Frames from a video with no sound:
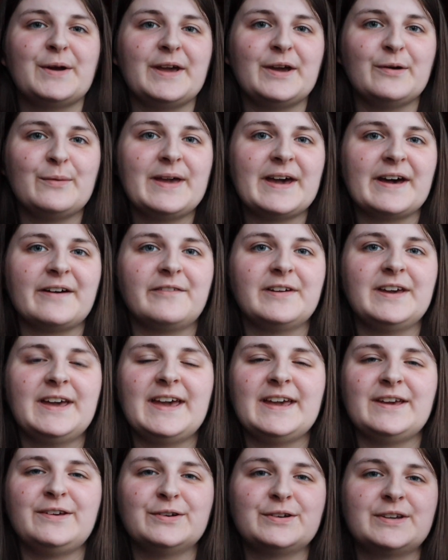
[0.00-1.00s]
here we have it,
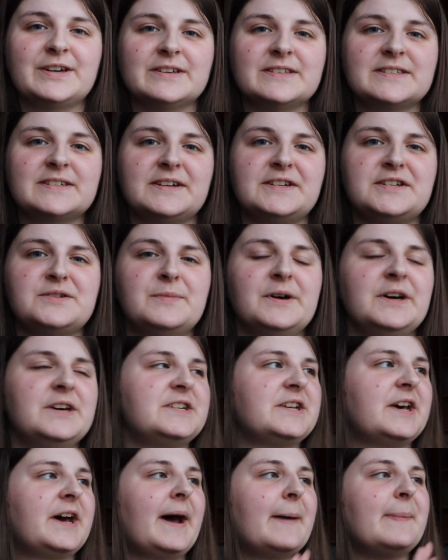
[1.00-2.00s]
A Good Girl's Guide to
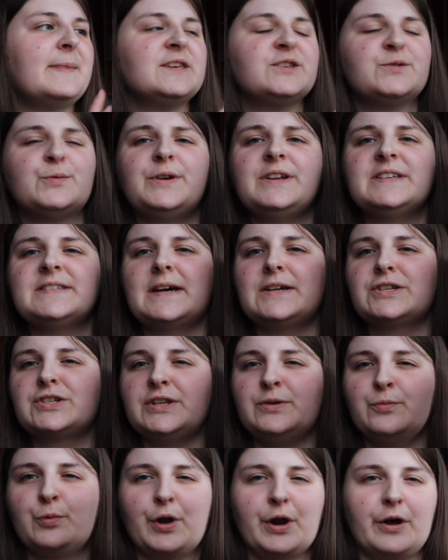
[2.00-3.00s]
Murder. And this one is
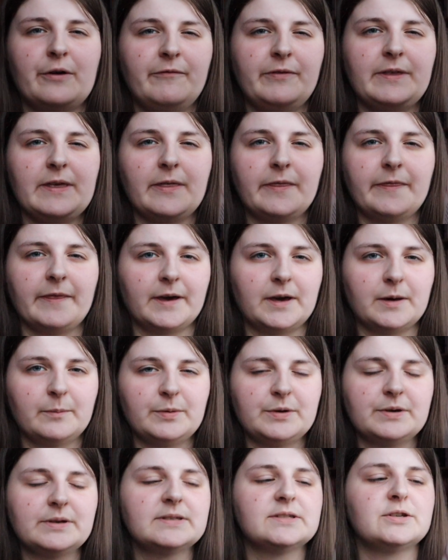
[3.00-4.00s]
actually one of the thicker
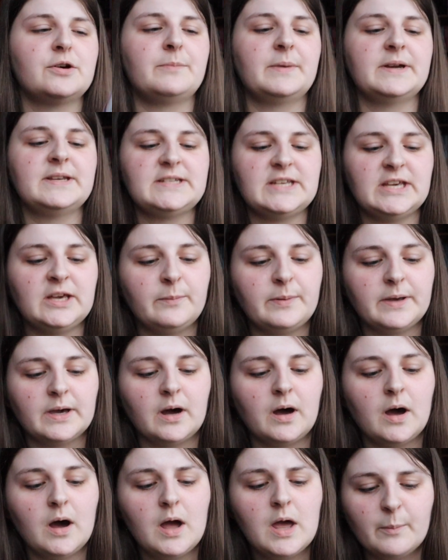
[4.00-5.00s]
books on my
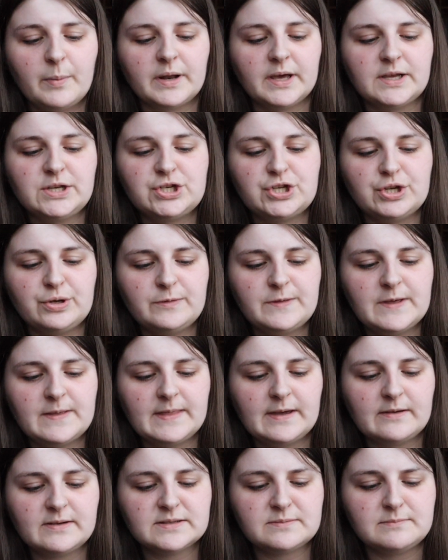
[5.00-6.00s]
TBR, but I do think
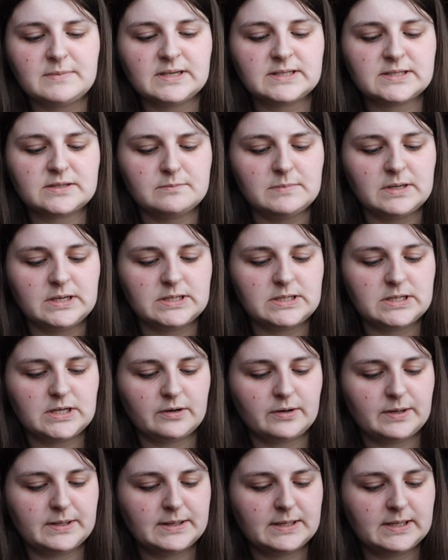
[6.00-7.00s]
there is mixed
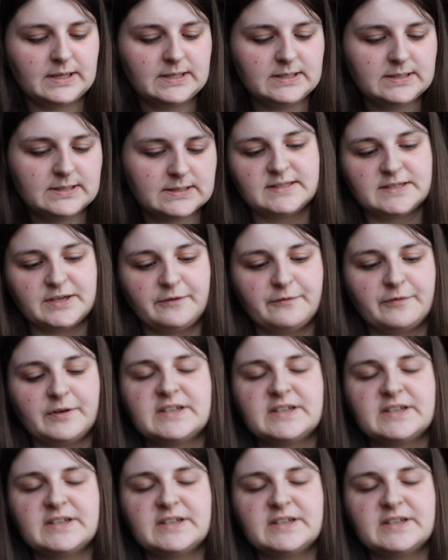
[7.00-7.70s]
media in this. So for